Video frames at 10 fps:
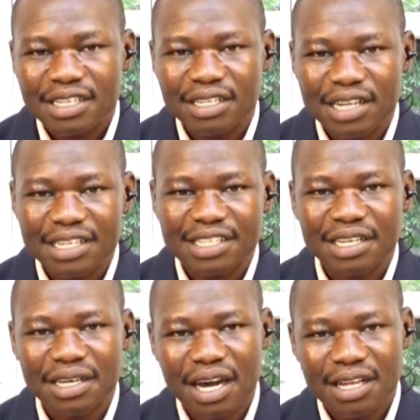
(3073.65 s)

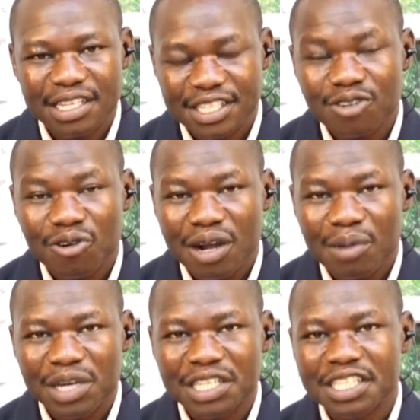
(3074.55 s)
the central
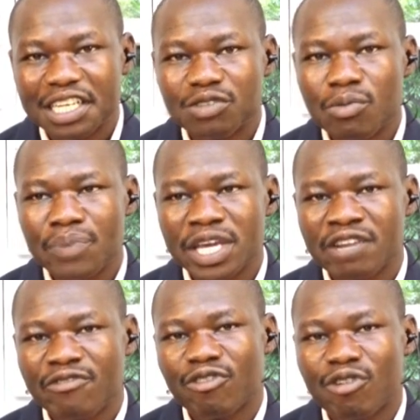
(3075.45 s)
government needed to pick
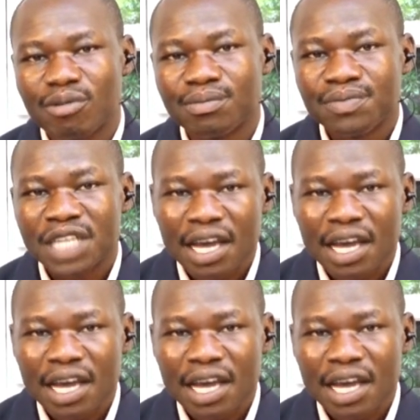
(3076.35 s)
from